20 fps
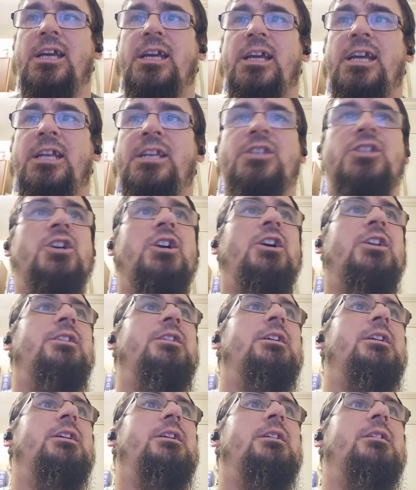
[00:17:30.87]
In turn,
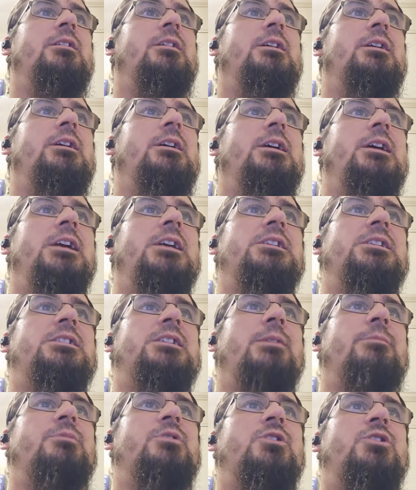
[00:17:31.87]
his
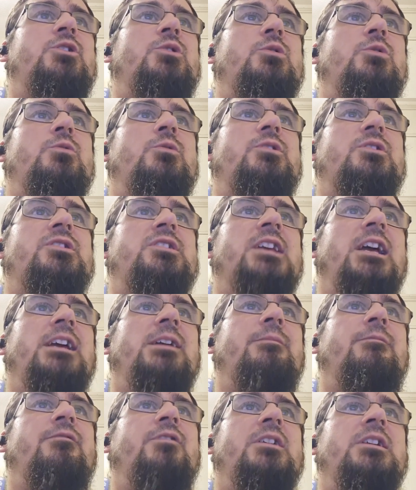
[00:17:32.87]
attempt to do the
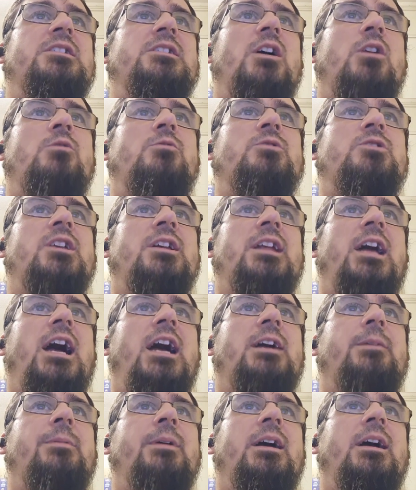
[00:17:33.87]
same for his own son
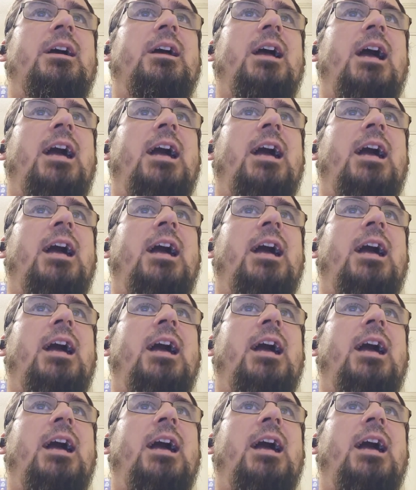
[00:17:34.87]
Akbar